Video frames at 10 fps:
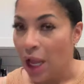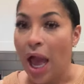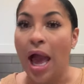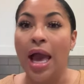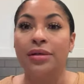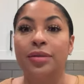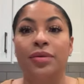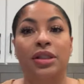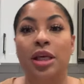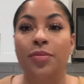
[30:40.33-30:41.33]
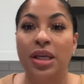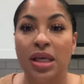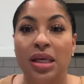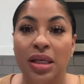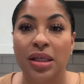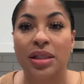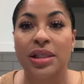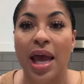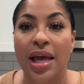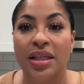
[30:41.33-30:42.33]
I have some CBD
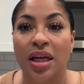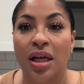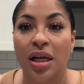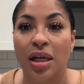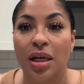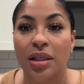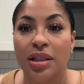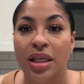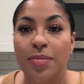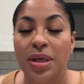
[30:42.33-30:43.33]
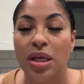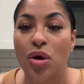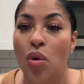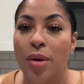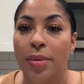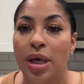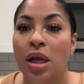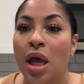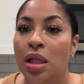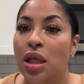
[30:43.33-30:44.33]
uh, CBD ointment
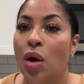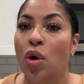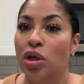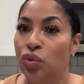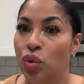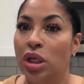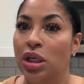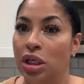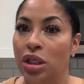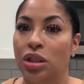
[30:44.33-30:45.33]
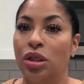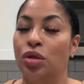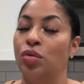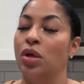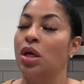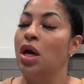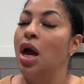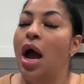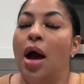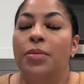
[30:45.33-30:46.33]
that works really good too.
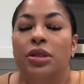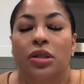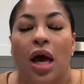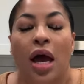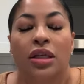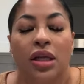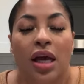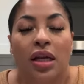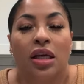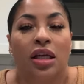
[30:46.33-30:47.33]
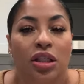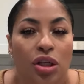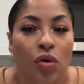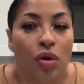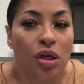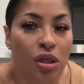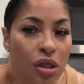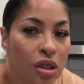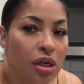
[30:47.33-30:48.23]
I massage that in so good.